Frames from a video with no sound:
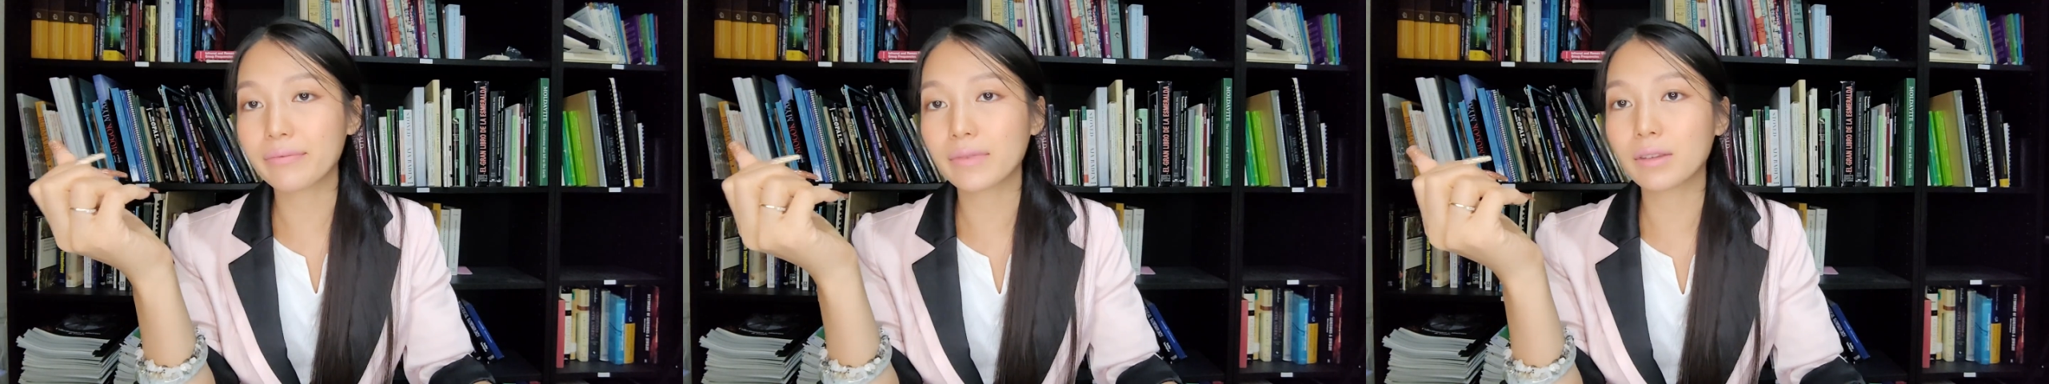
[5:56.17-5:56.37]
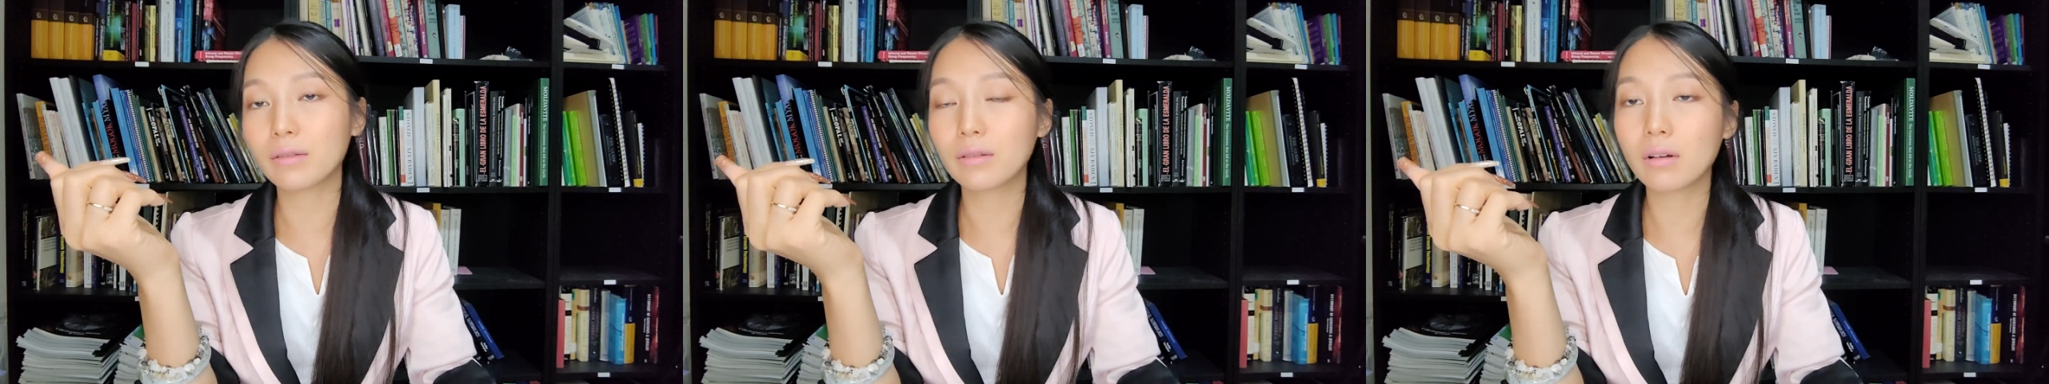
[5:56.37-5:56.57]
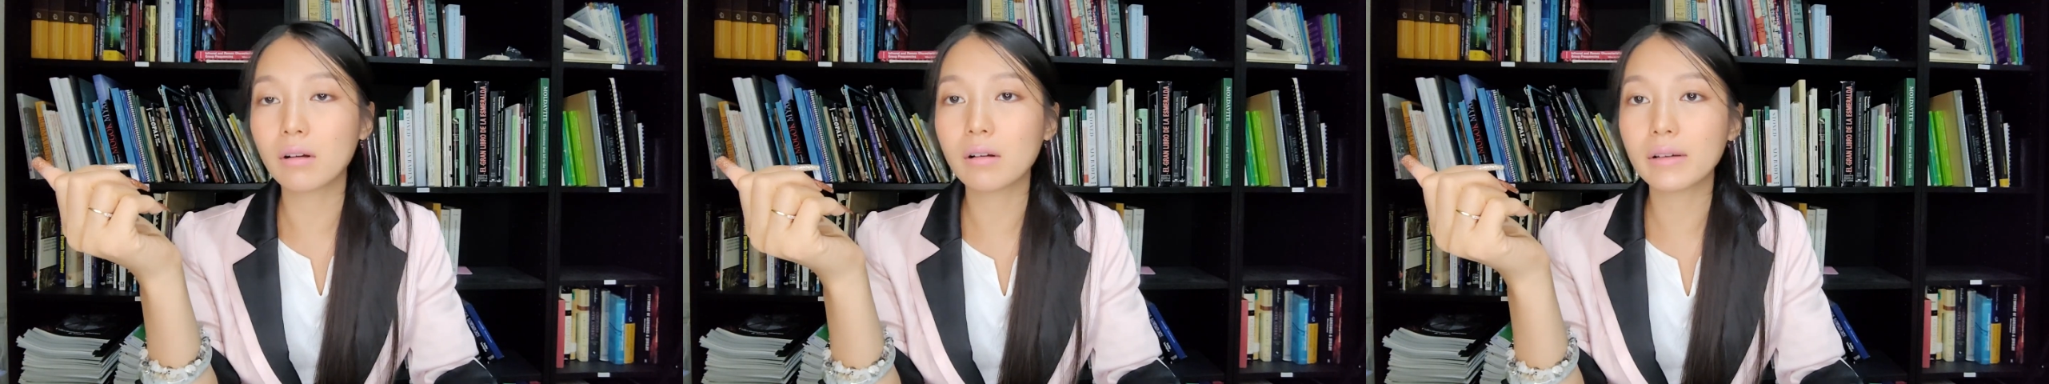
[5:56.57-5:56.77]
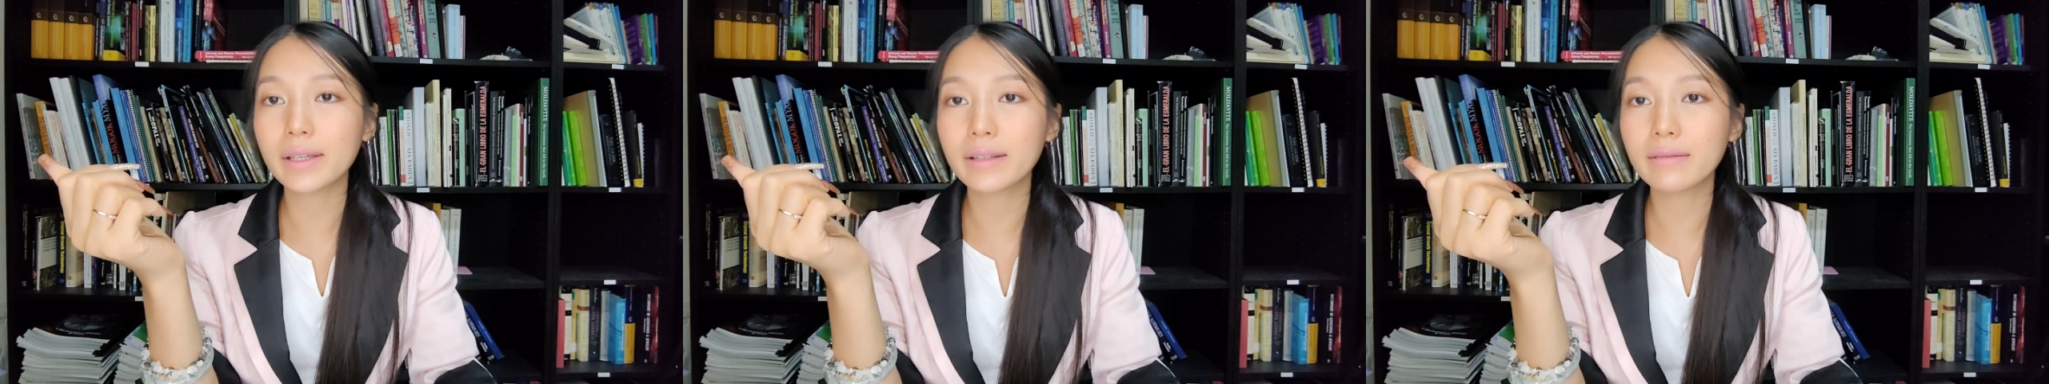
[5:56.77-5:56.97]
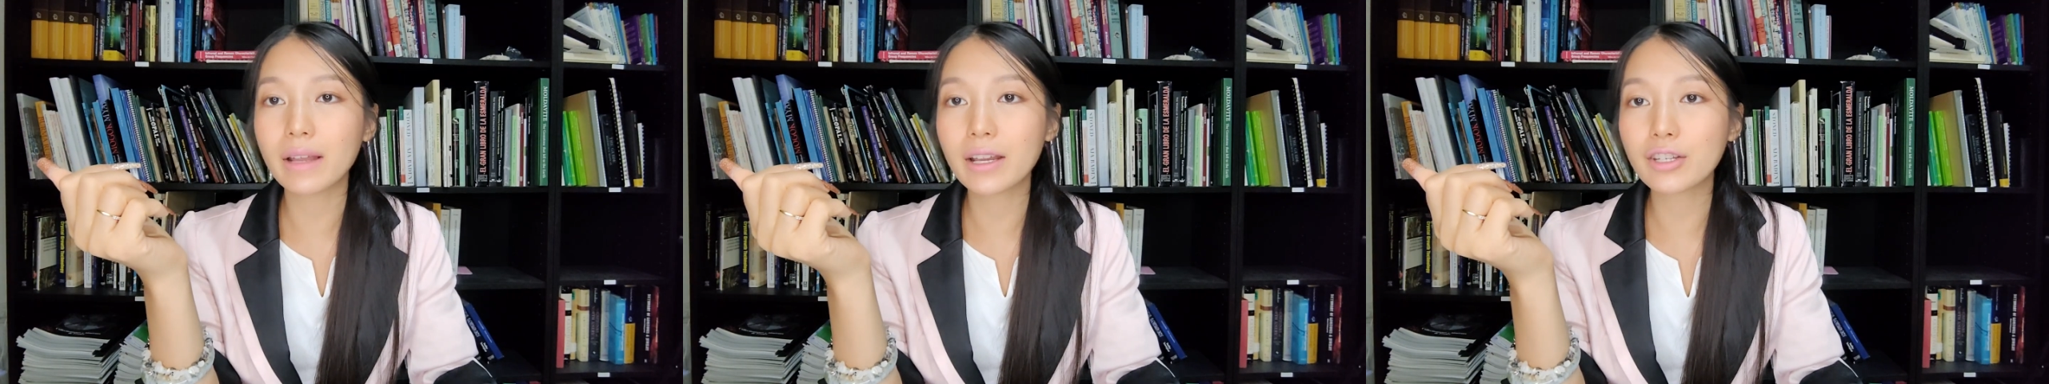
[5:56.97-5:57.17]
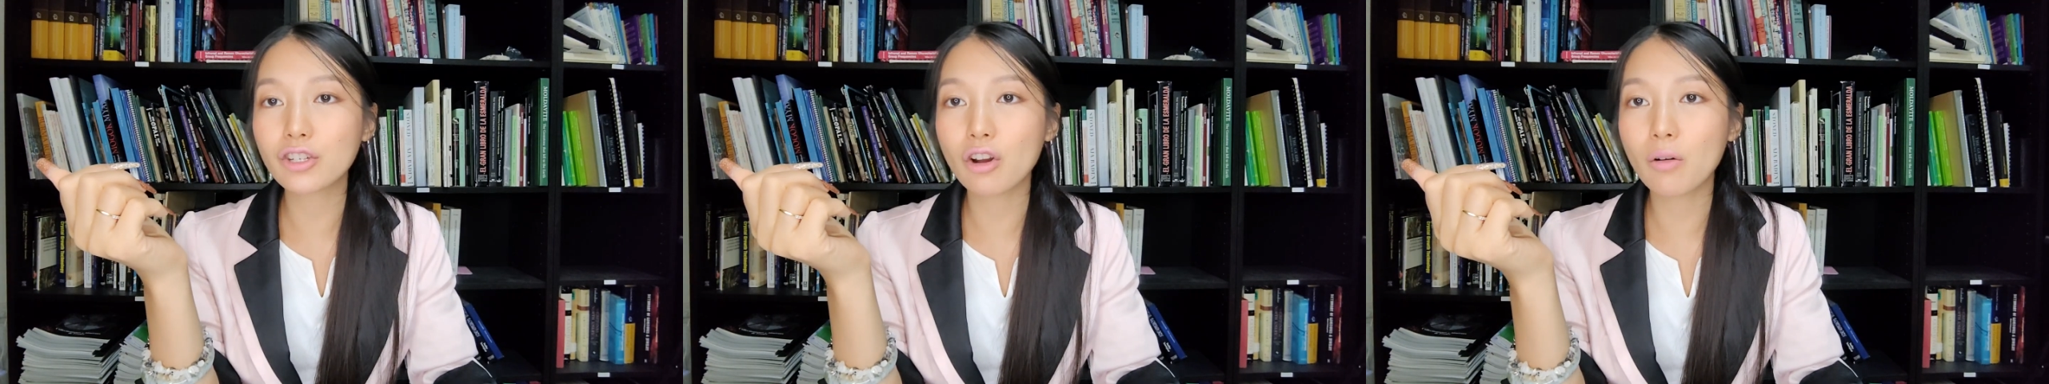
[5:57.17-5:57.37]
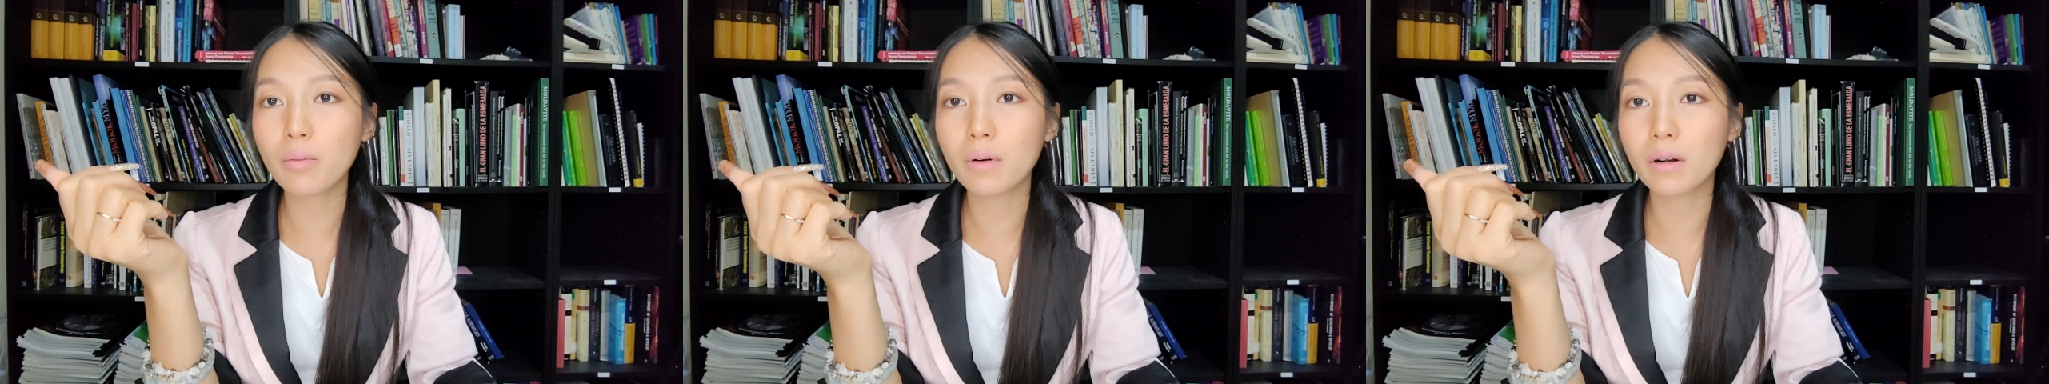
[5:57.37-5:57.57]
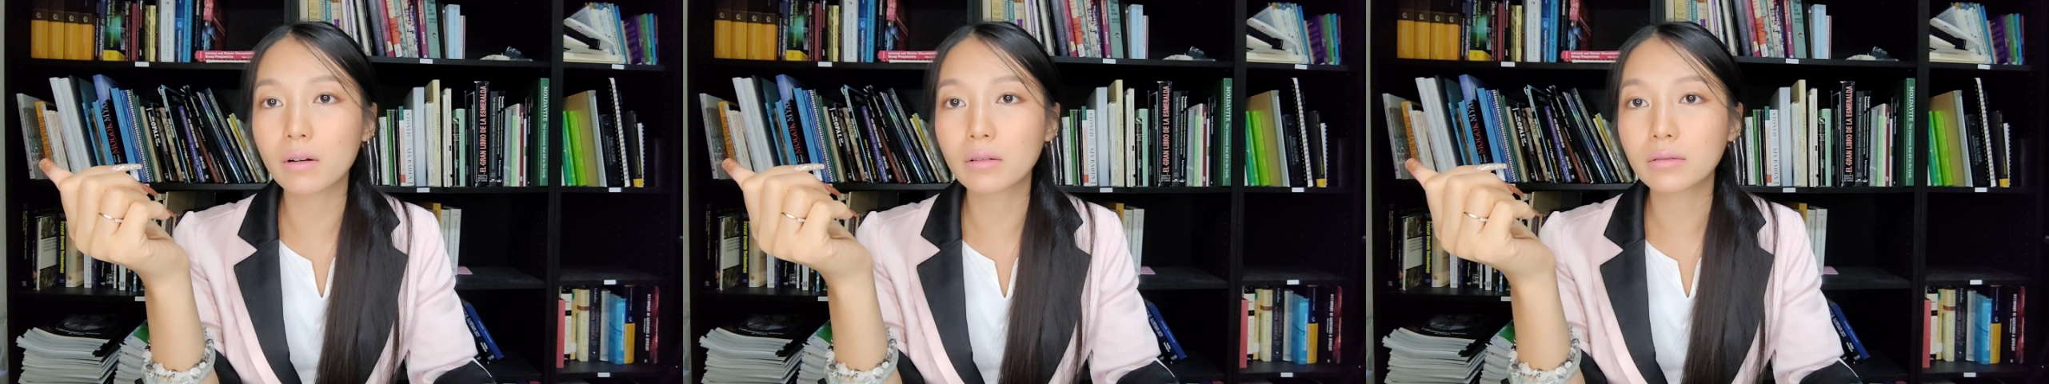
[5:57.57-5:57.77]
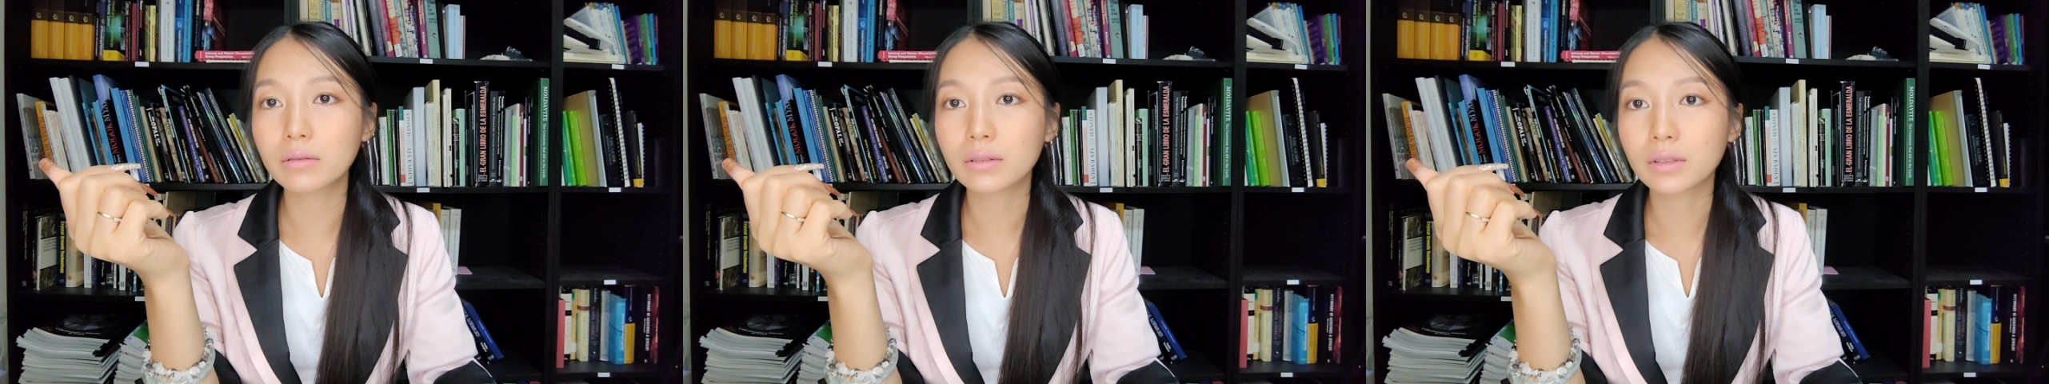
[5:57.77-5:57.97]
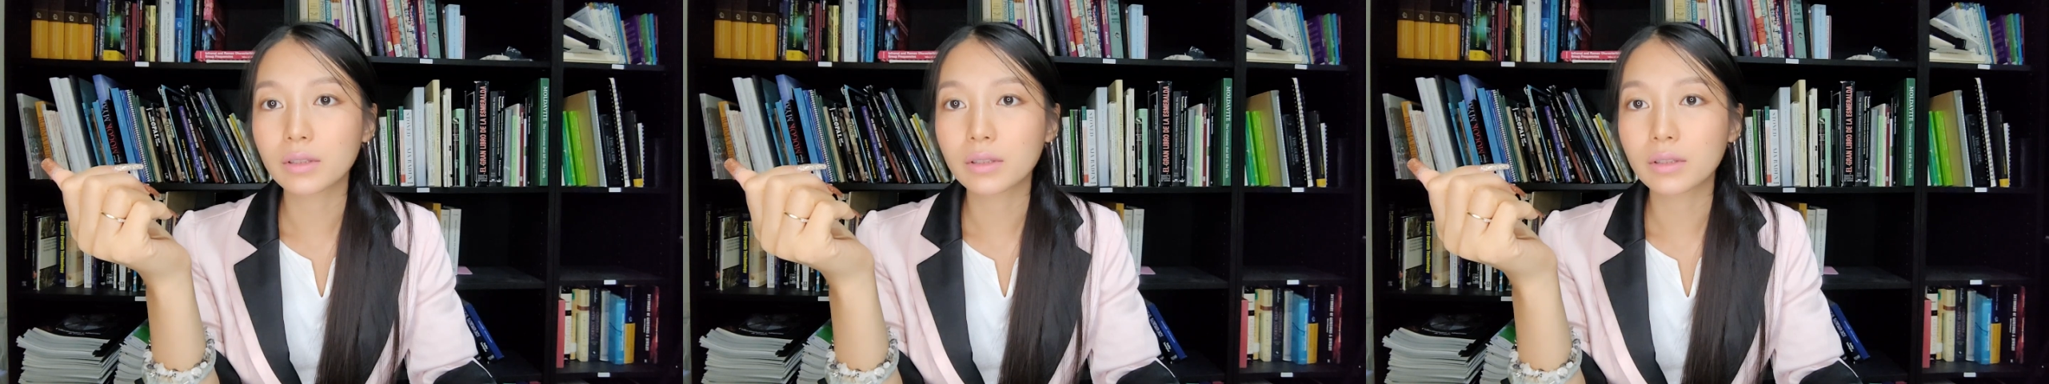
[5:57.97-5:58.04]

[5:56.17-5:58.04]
you know, in natural pearl,